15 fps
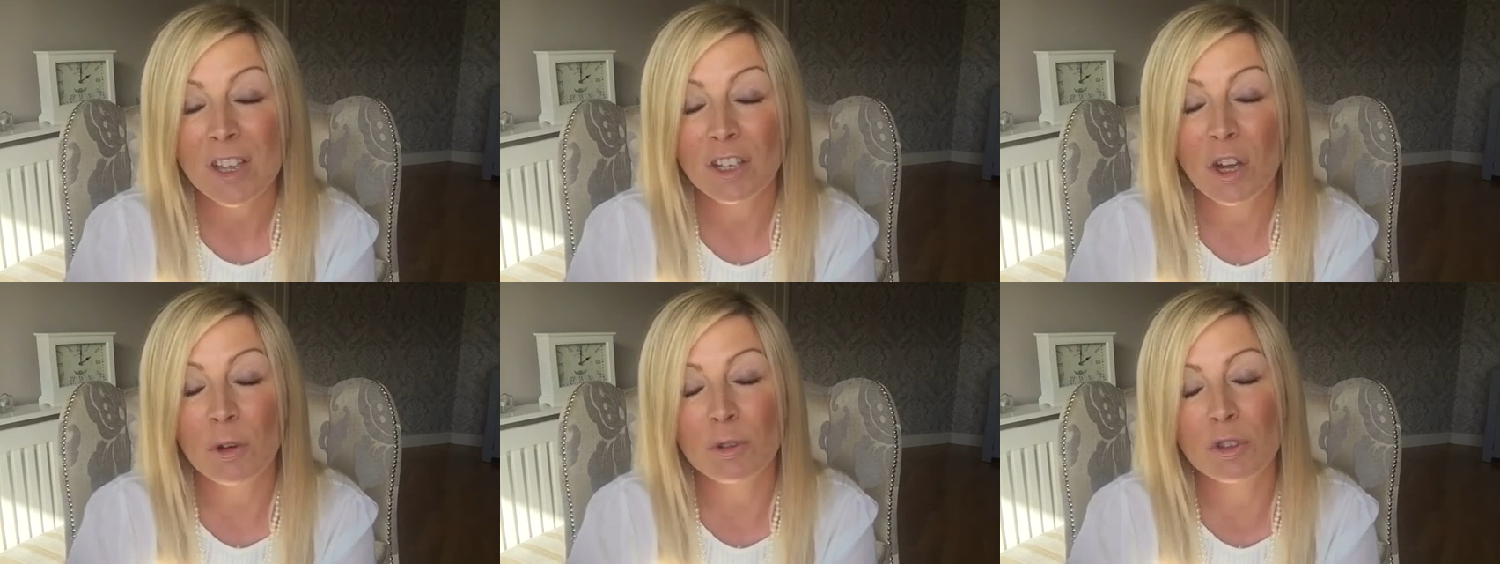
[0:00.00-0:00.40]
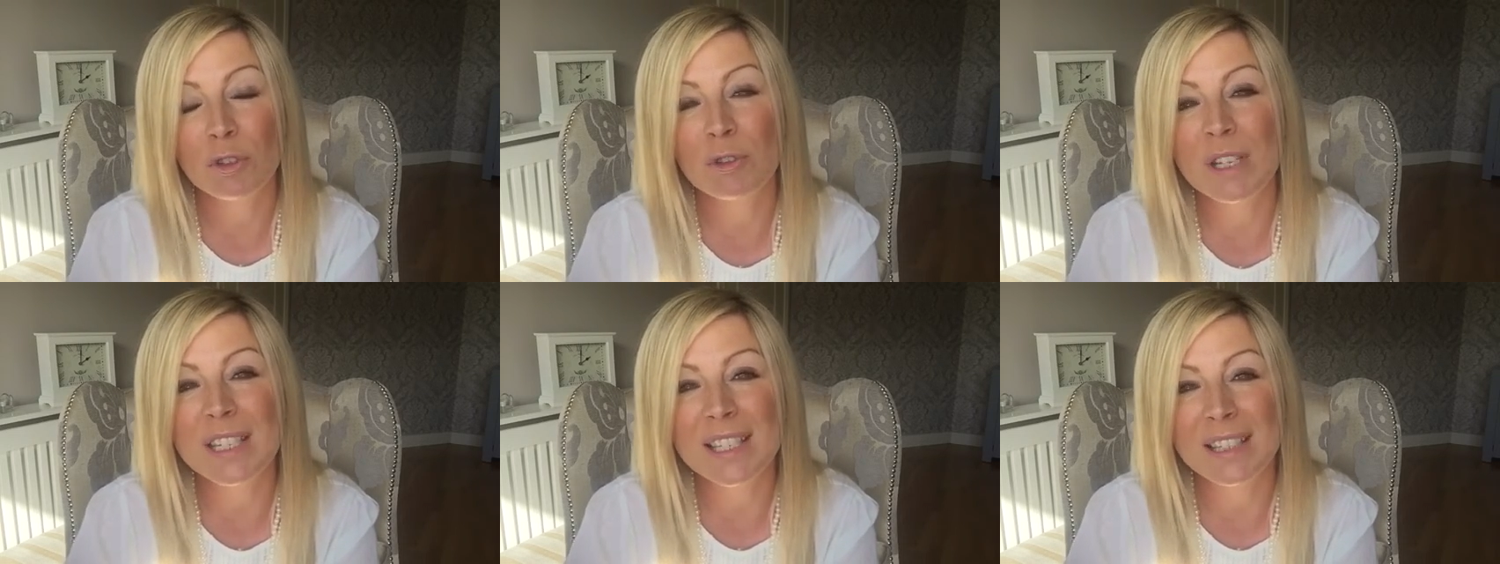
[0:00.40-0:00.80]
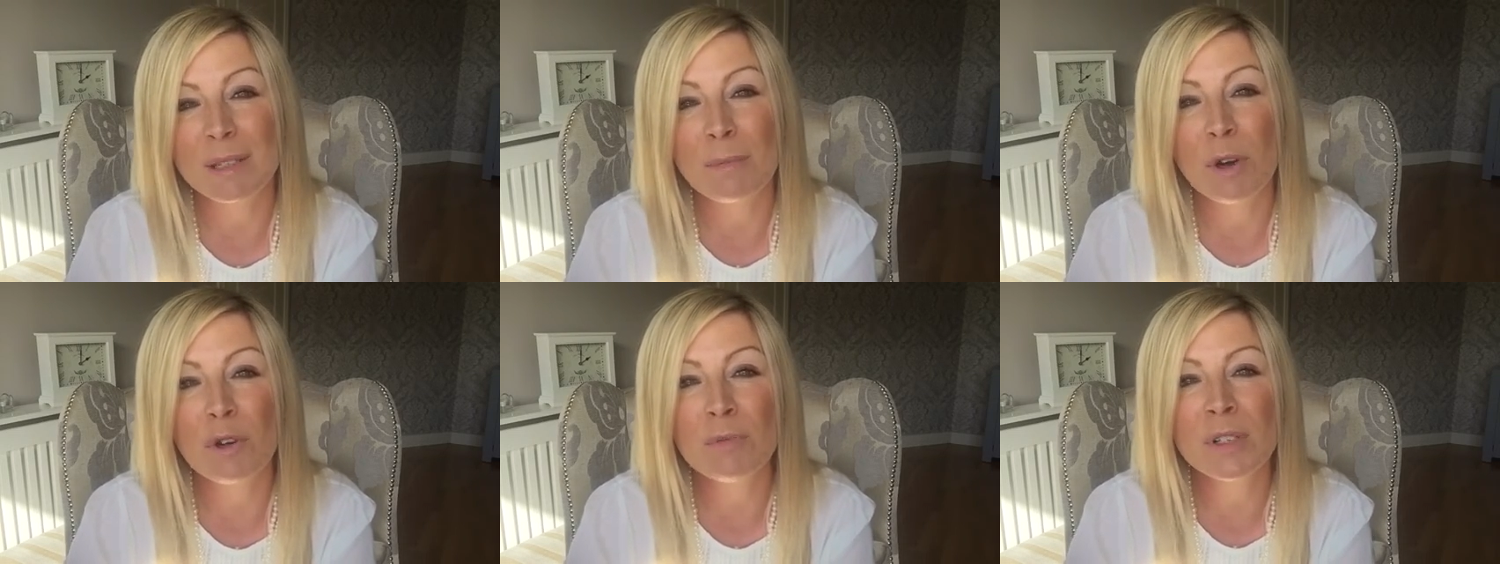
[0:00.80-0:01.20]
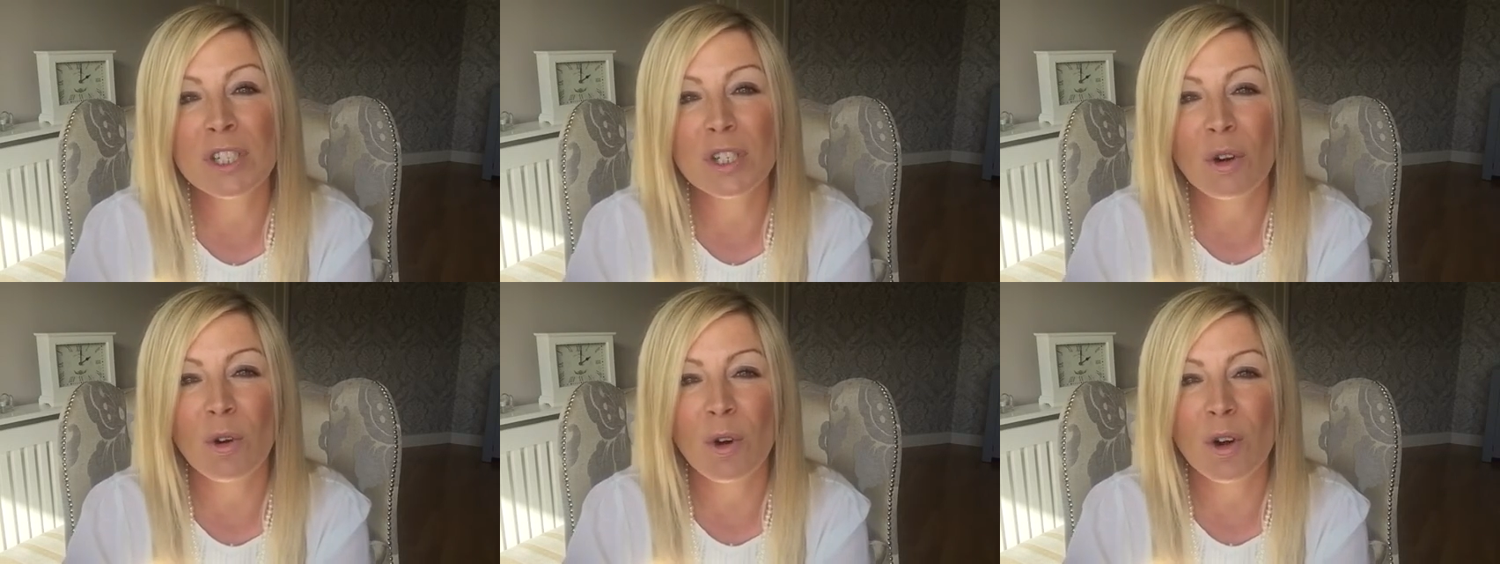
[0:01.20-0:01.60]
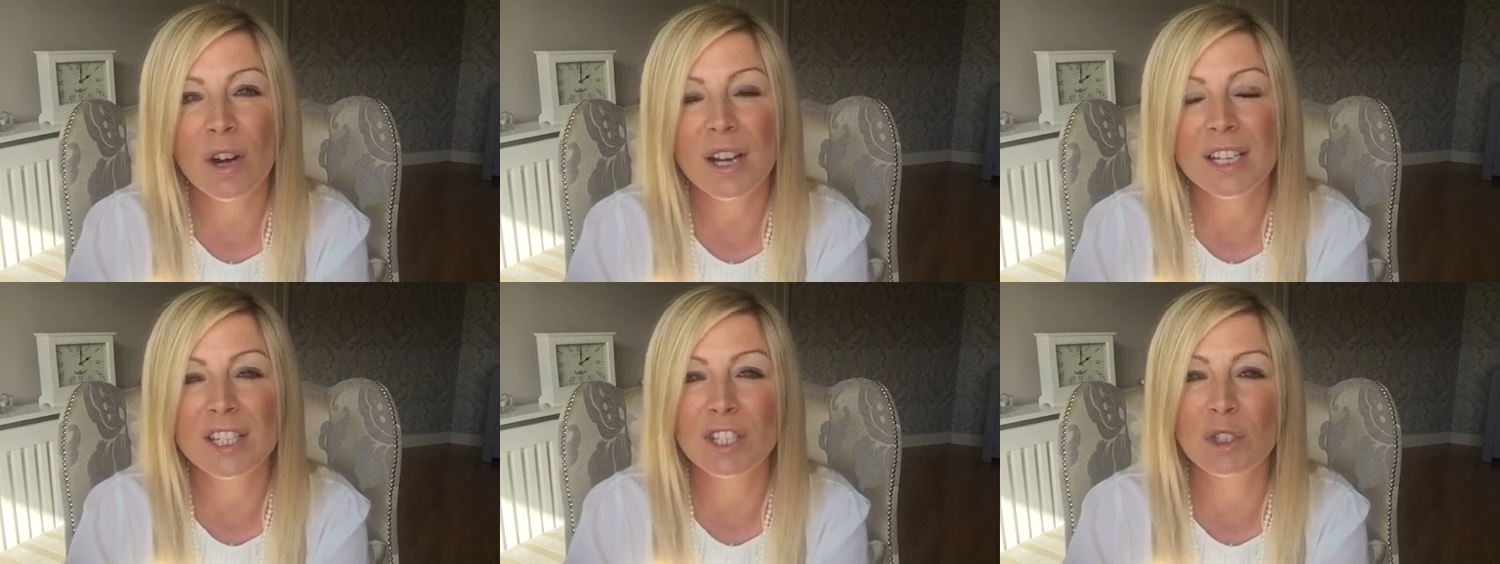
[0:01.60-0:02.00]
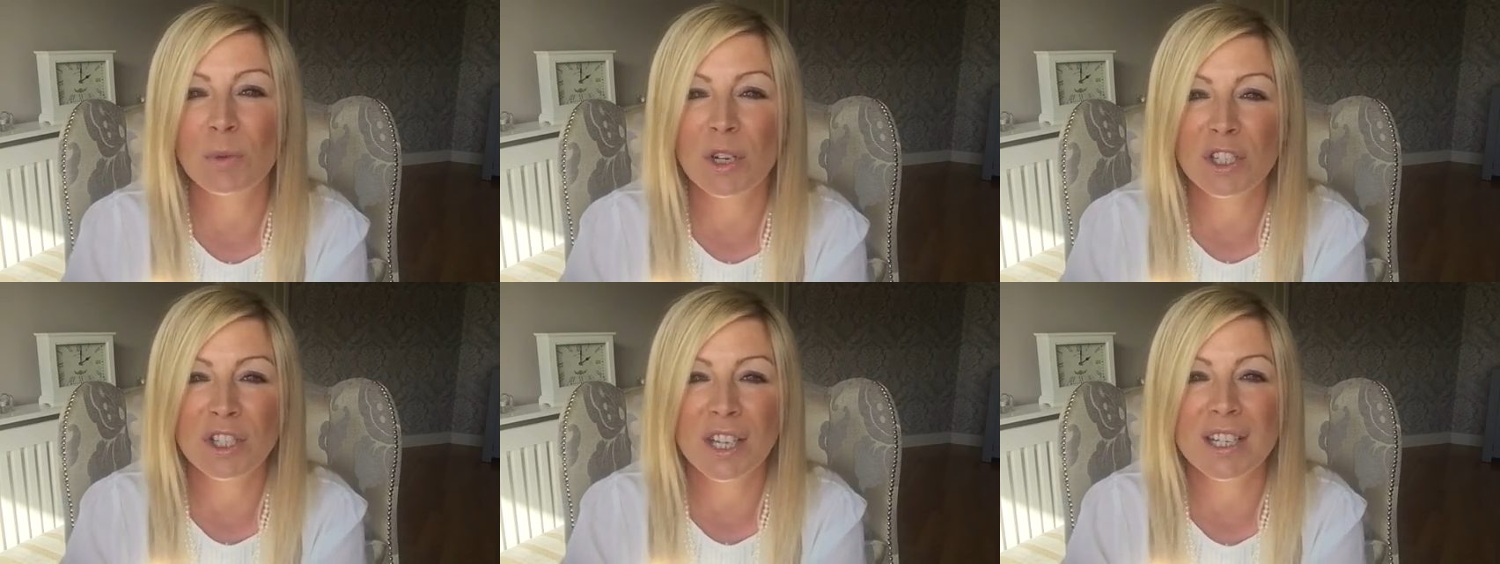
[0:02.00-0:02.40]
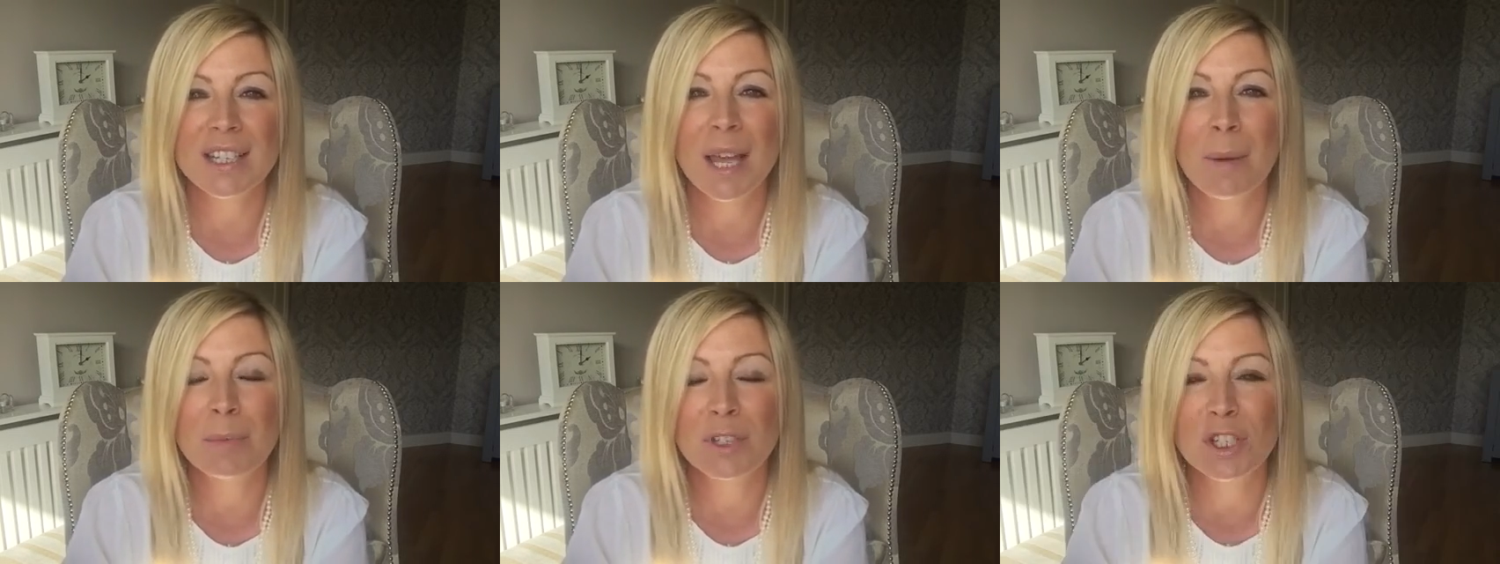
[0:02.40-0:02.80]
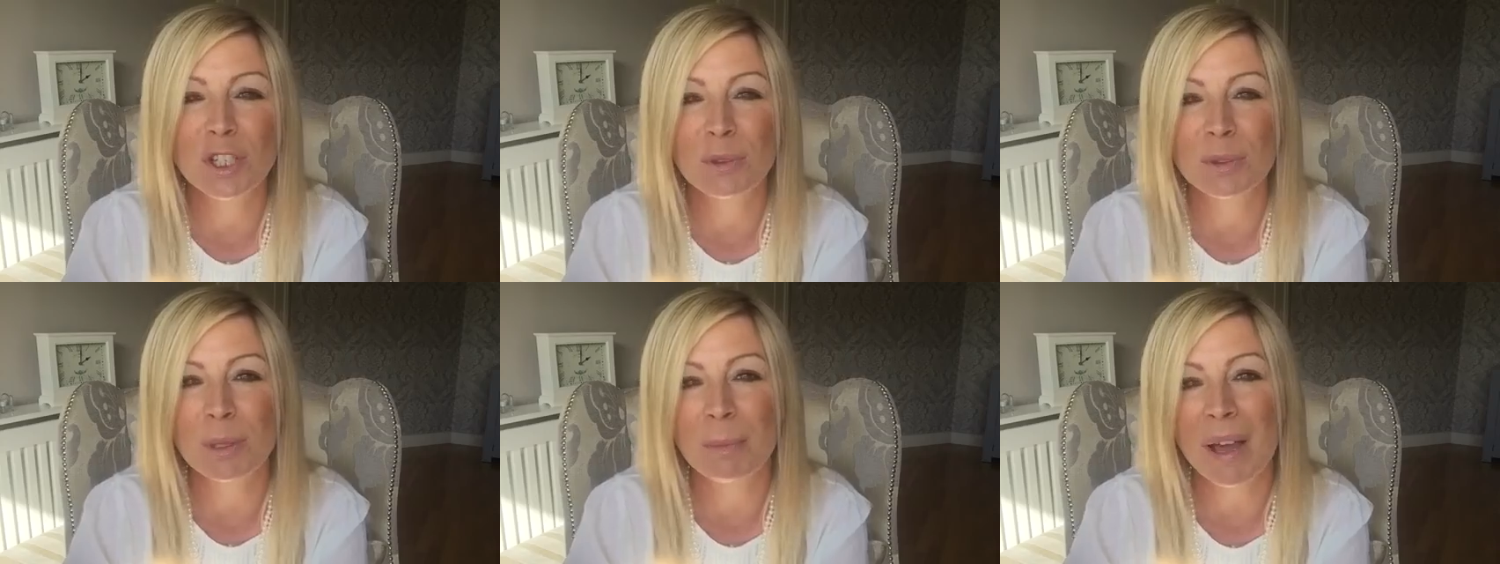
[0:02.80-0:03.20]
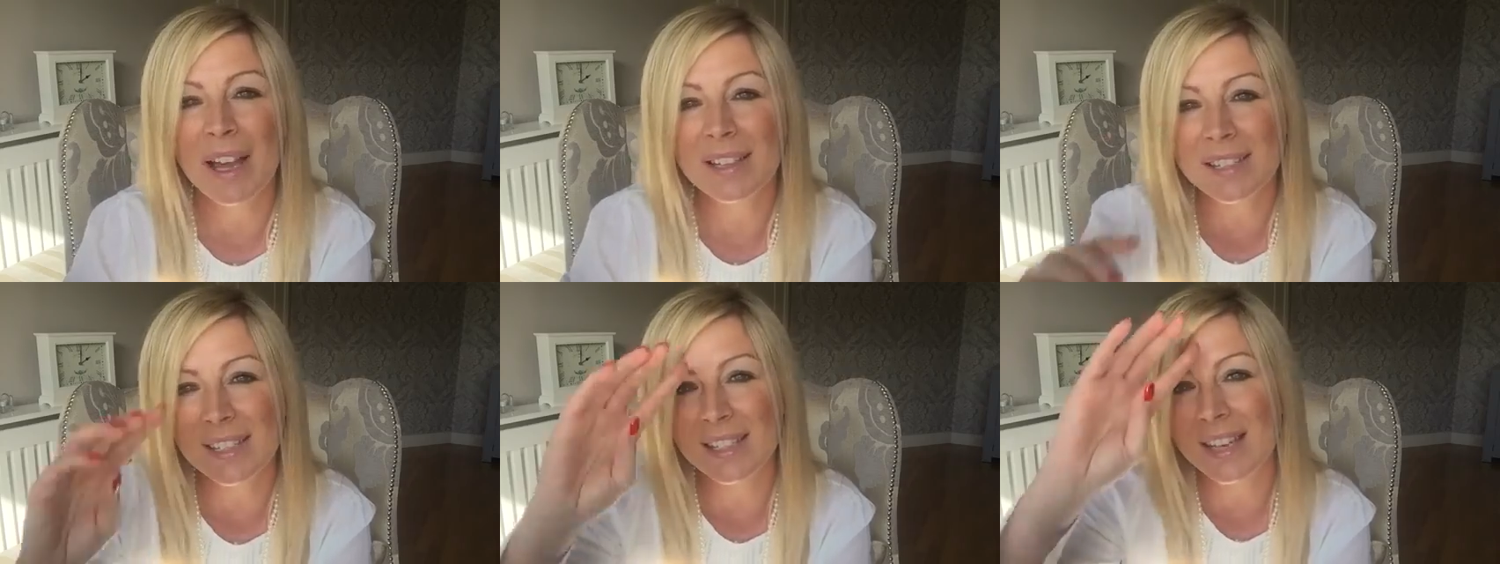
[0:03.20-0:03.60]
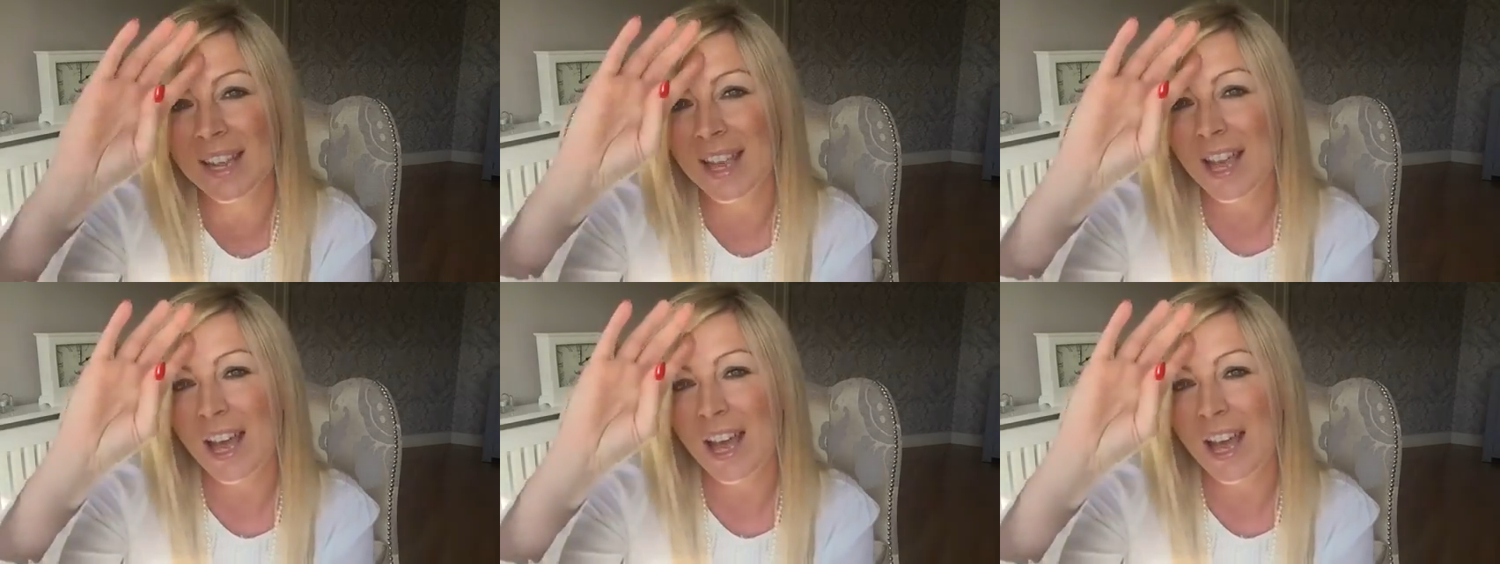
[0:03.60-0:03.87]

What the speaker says: going through this at the moment or a situation that has happened to you in the past.